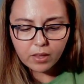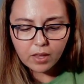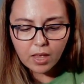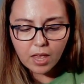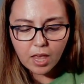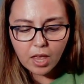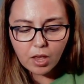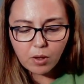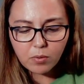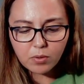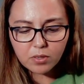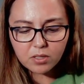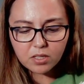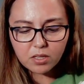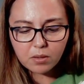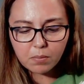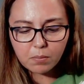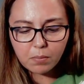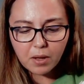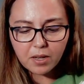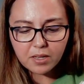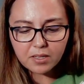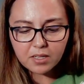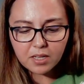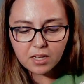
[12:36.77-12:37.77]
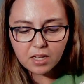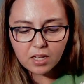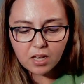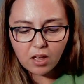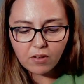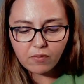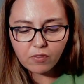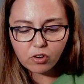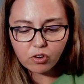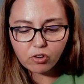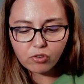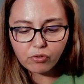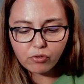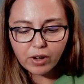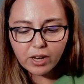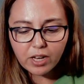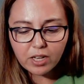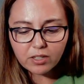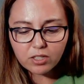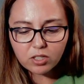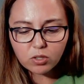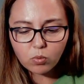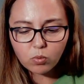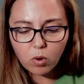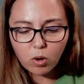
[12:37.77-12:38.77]
It was the buzzing of a great
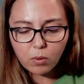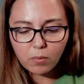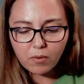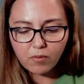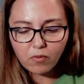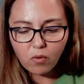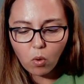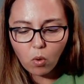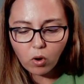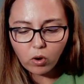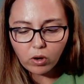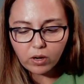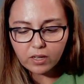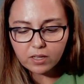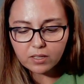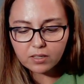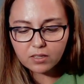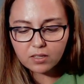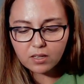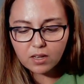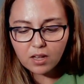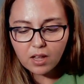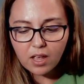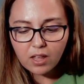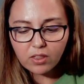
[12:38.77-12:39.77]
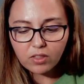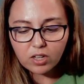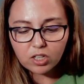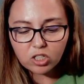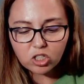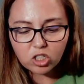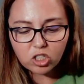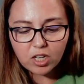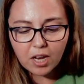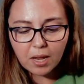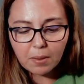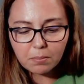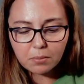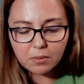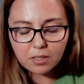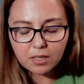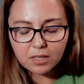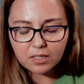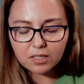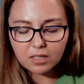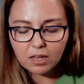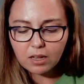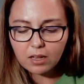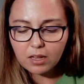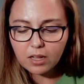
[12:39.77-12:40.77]
swarm of hornets that shaped
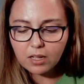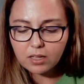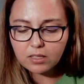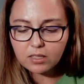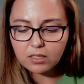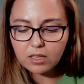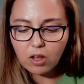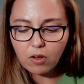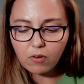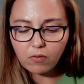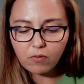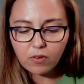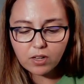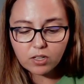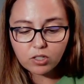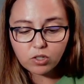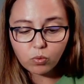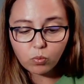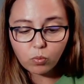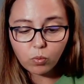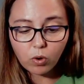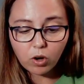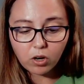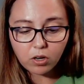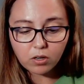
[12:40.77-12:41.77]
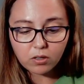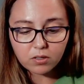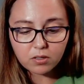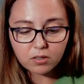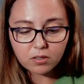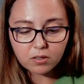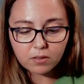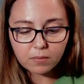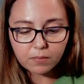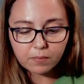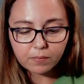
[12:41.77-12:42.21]
itself into words.